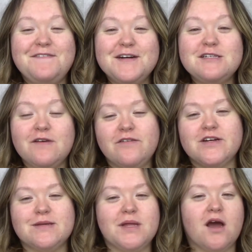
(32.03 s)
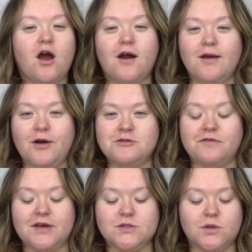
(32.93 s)
first favorite is something I already washed my
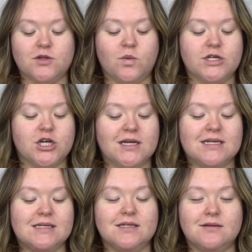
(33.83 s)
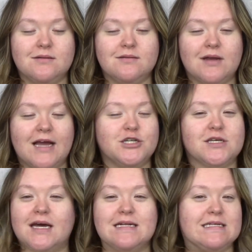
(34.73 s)
face with, which I
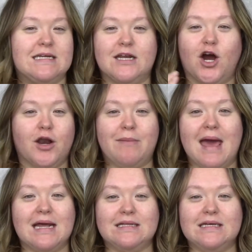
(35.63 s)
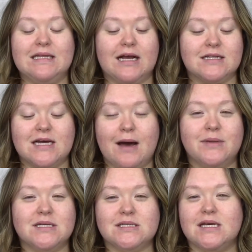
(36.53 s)
just kind of did it automatically, like
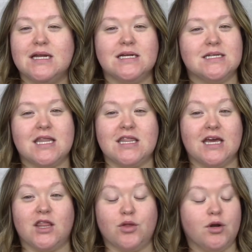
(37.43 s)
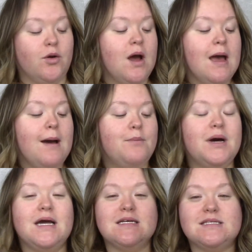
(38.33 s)
autonomously, and I didn't think it through.
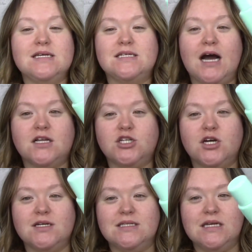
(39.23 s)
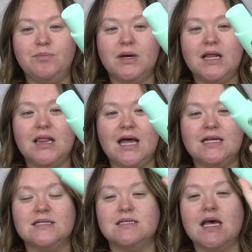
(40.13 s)
But it's the Tatcha Deep
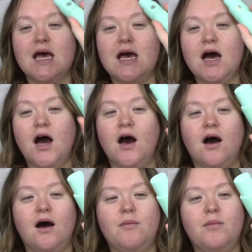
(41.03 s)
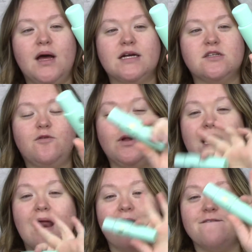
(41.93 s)
Cleanse
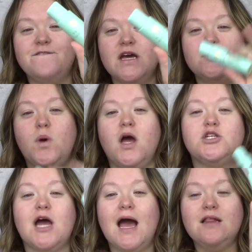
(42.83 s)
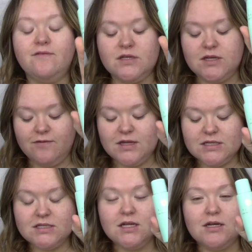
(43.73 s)
exfoliating face wash. I love this stuff. This
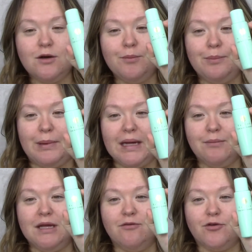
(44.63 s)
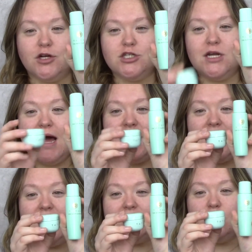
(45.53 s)
is a little baby version. I
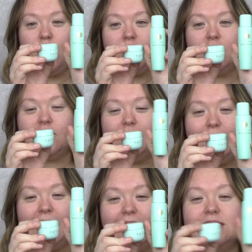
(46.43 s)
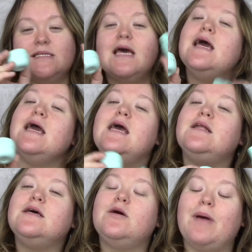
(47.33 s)
got the water cream and this in
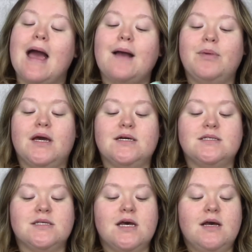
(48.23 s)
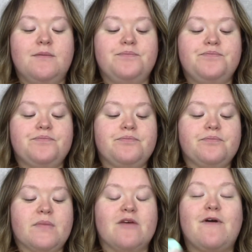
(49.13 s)
a little pack because
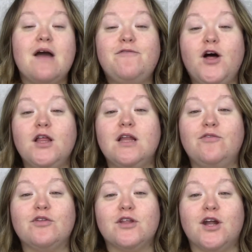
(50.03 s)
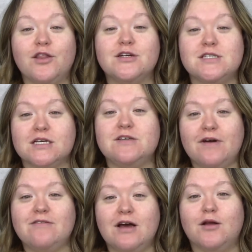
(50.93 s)
if I fall in love with another $65
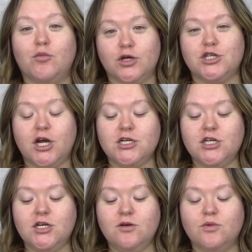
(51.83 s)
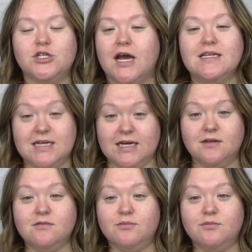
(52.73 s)
moisturizer, which I did,